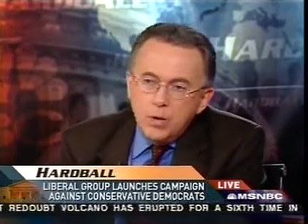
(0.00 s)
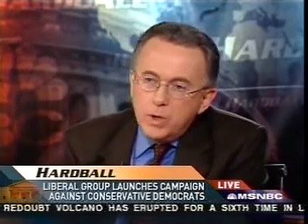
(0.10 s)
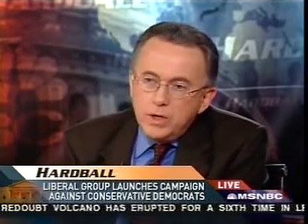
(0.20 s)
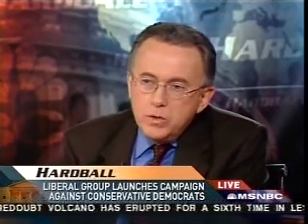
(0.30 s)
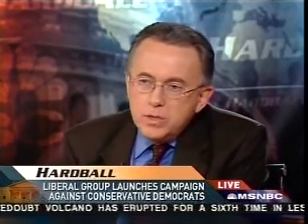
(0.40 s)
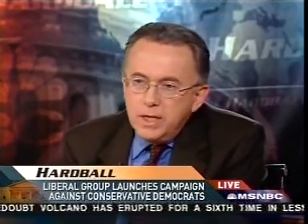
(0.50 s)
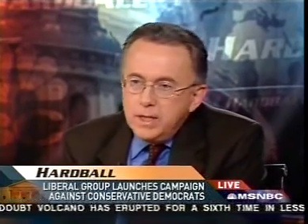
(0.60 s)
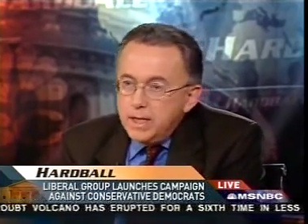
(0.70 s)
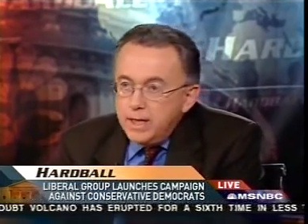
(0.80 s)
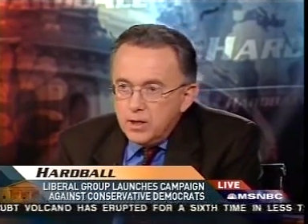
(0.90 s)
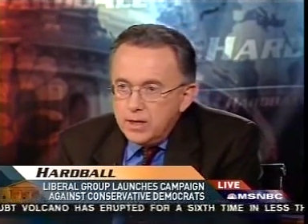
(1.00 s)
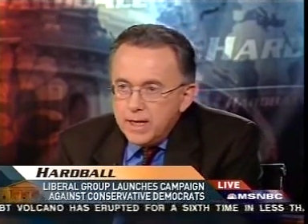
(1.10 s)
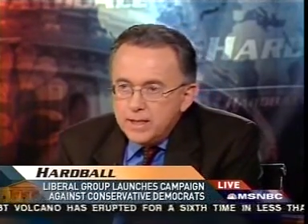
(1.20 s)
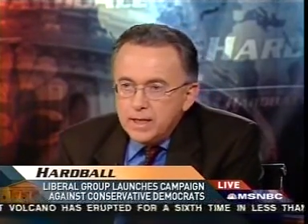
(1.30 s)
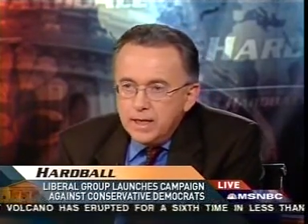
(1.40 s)
We're using the
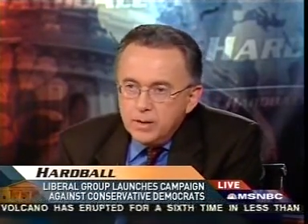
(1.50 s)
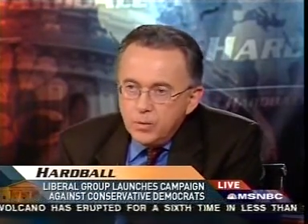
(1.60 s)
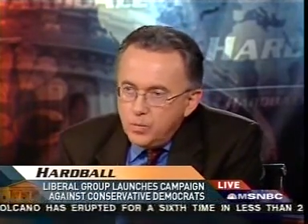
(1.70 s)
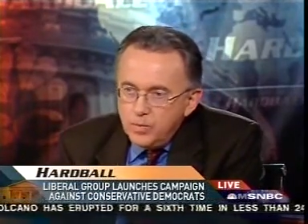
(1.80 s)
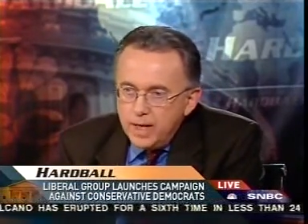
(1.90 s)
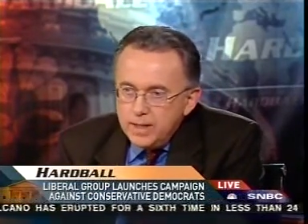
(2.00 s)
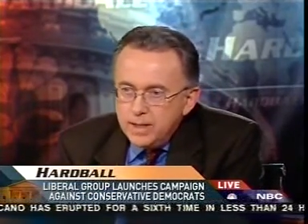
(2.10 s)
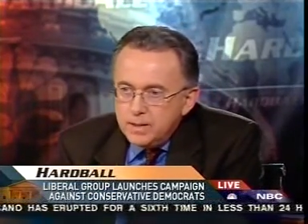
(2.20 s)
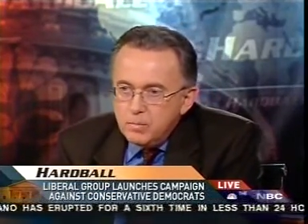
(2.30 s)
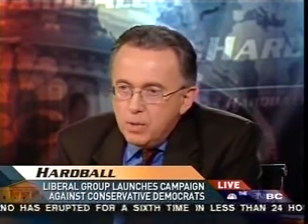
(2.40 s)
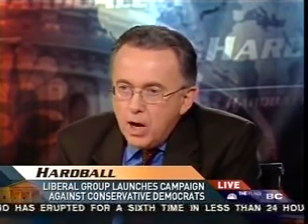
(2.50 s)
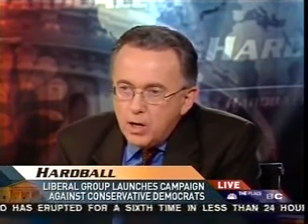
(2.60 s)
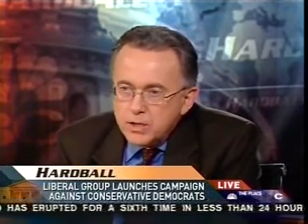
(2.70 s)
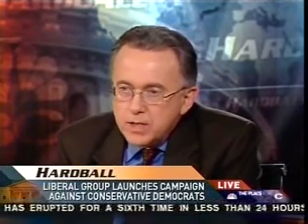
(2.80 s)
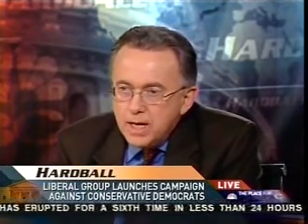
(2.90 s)
internet and the
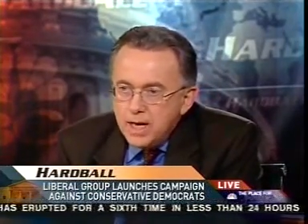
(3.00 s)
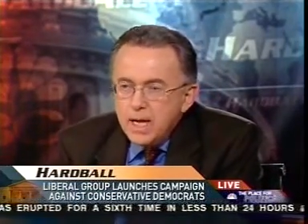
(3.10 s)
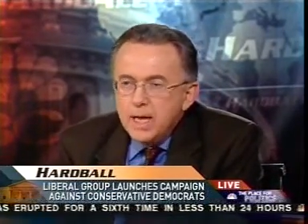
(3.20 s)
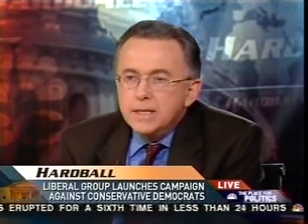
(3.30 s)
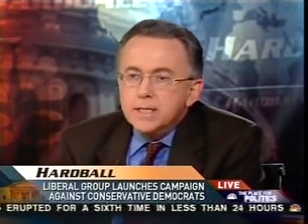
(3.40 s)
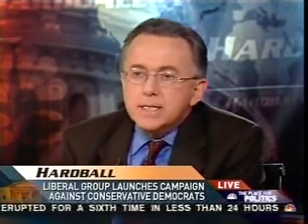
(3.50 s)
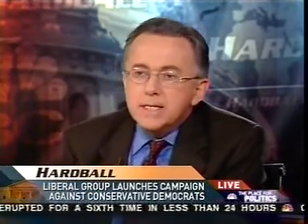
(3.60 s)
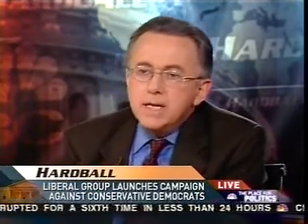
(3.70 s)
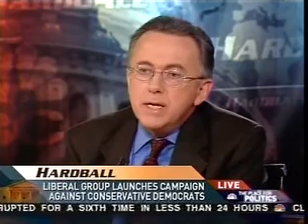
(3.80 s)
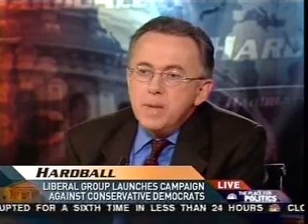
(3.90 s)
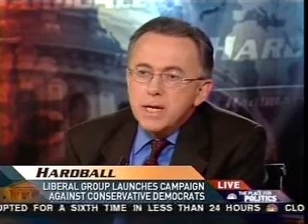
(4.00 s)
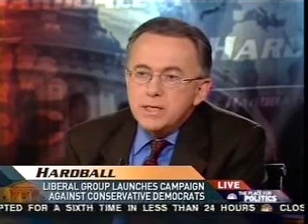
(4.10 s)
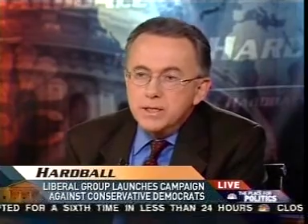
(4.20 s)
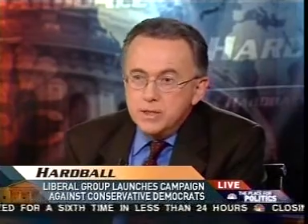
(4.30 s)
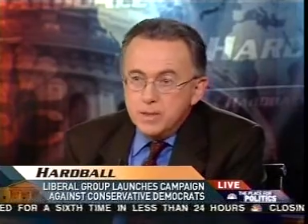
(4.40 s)
bloggers to send a
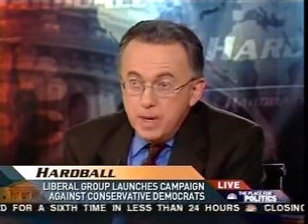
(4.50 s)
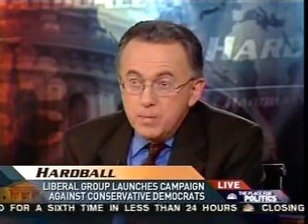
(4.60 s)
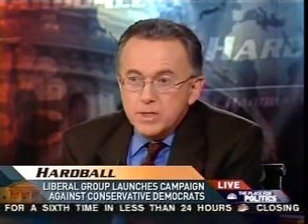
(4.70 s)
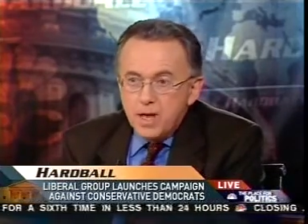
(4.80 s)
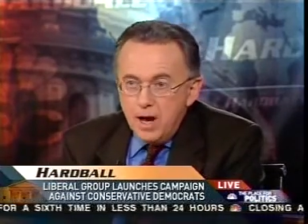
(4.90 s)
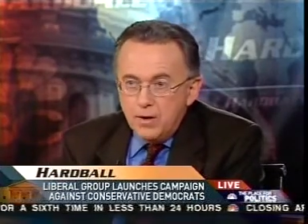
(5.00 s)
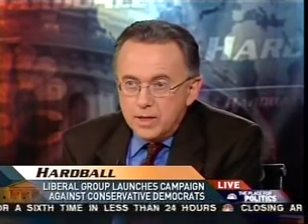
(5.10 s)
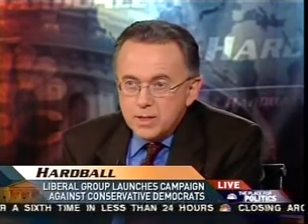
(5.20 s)
message to members of Congress.